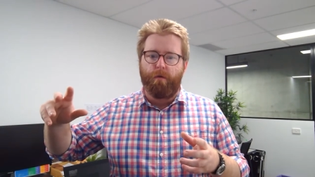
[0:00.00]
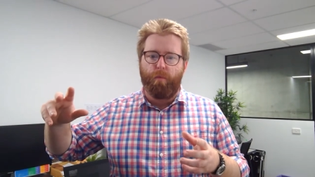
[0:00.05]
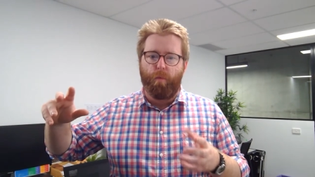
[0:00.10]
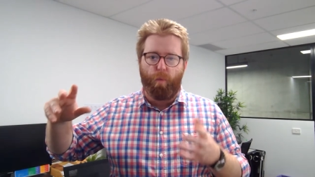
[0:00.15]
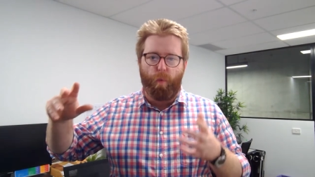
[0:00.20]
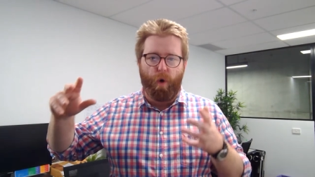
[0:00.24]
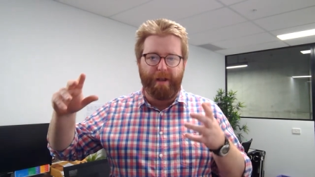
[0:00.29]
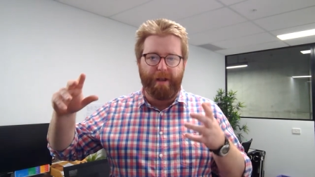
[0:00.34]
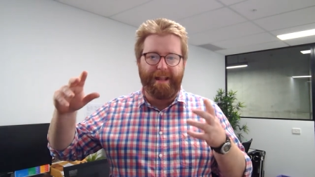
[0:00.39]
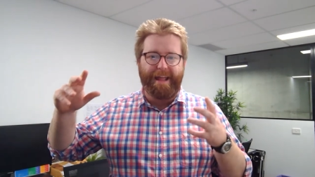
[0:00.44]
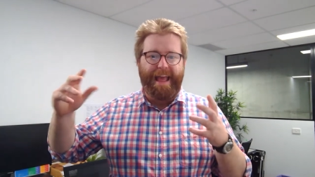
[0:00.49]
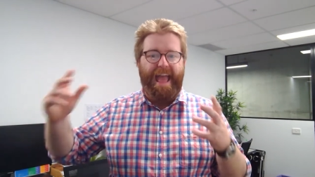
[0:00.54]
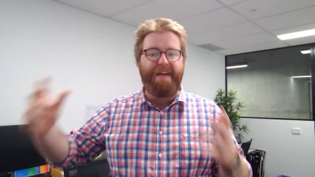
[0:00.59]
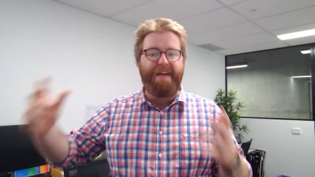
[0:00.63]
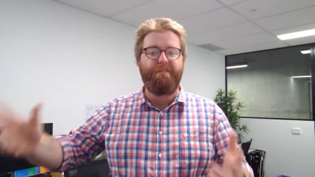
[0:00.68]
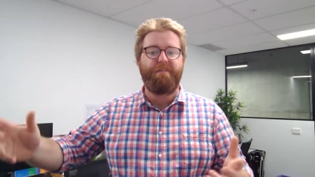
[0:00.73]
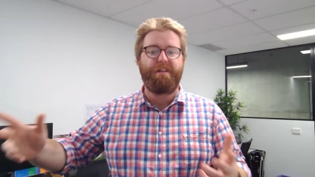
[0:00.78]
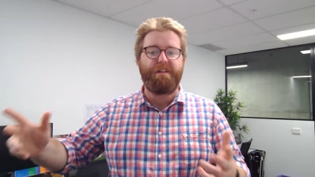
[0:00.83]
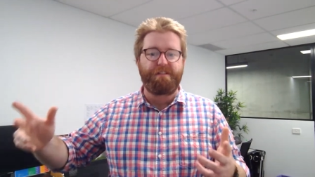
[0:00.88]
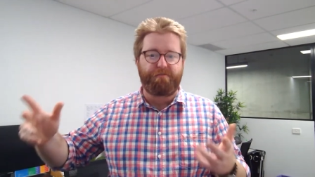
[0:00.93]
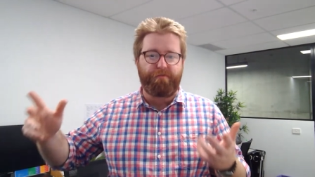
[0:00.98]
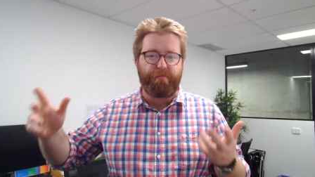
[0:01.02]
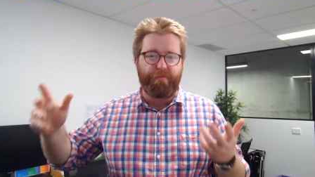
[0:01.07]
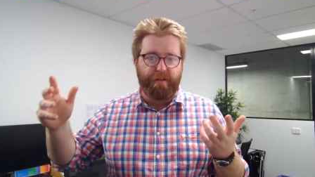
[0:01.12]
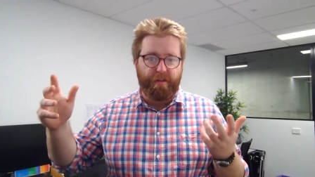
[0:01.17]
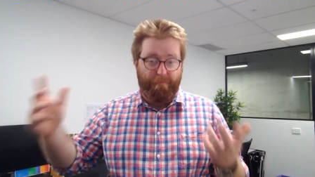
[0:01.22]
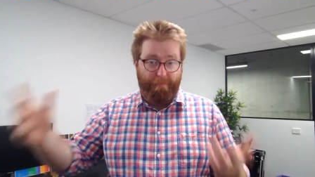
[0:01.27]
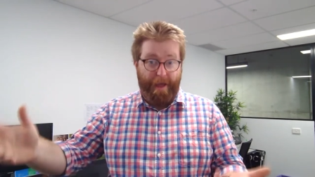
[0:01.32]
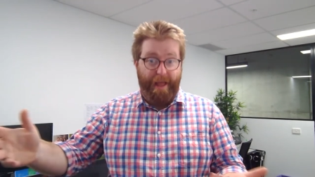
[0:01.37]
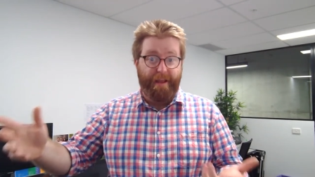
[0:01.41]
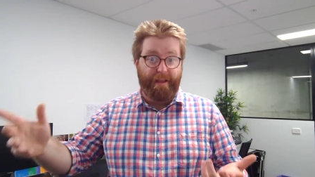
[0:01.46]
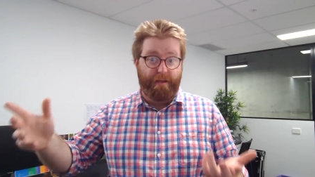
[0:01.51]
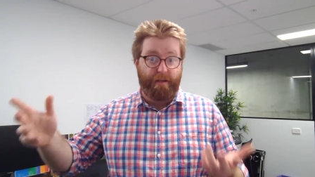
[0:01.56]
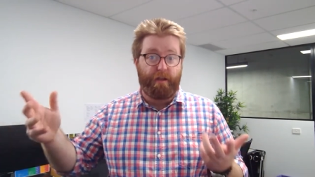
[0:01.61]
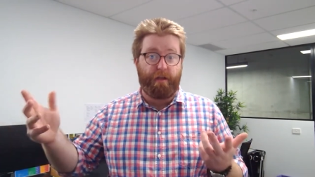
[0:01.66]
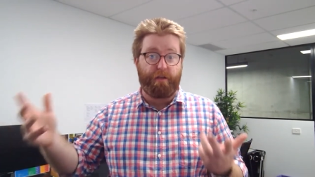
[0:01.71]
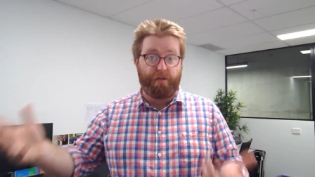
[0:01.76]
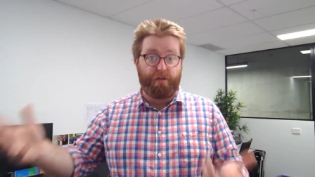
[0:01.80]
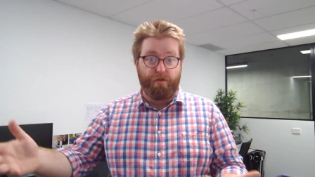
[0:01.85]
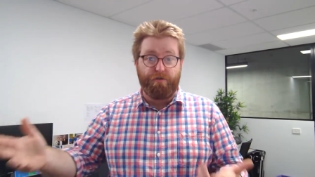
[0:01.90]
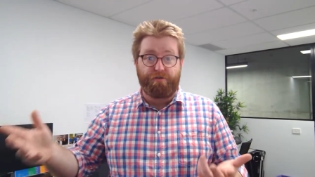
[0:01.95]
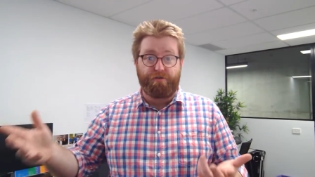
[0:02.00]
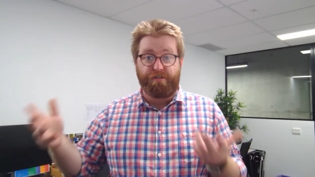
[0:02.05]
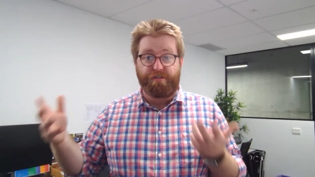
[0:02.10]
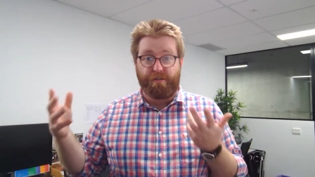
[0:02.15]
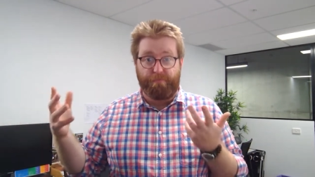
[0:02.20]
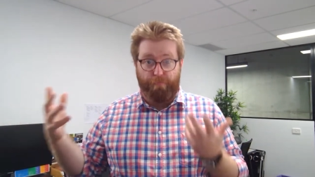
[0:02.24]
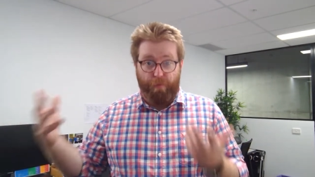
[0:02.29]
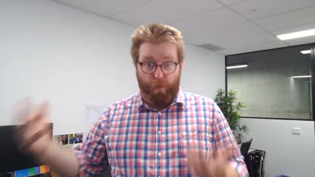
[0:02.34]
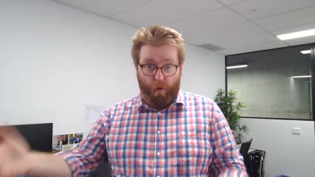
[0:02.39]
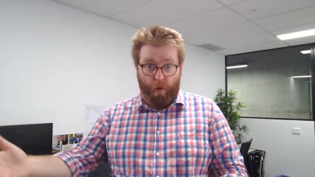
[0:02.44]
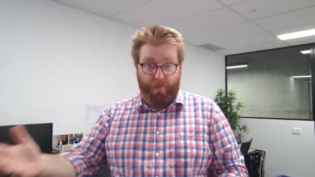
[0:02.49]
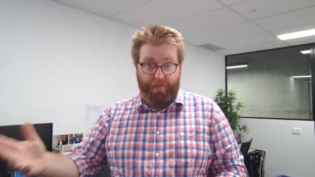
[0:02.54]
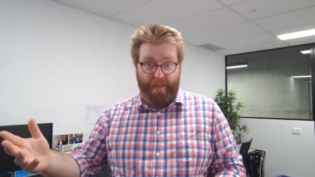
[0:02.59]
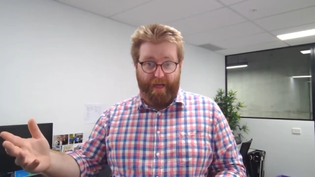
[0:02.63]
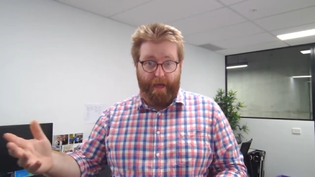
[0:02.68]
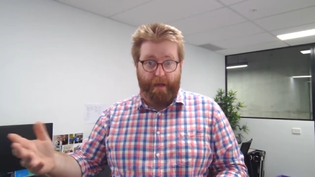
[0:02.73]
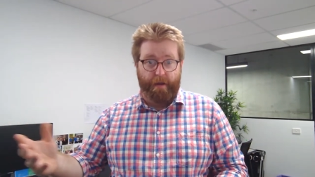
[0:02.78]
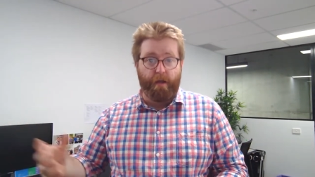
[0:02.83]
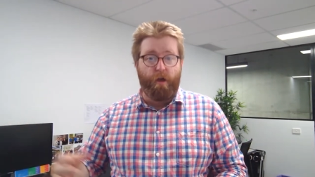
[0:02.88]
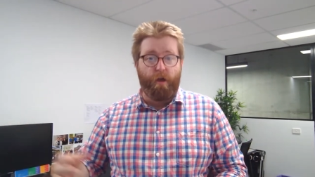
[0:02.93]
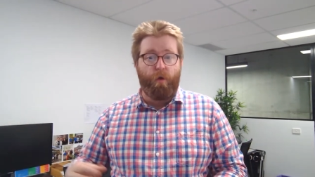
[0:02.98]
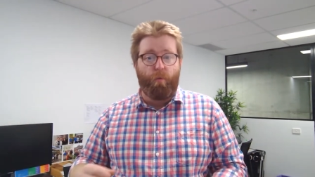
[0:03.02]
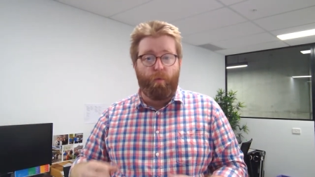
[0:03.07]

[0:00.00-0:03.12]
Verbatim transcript: What evidence from the debate can I use to support that?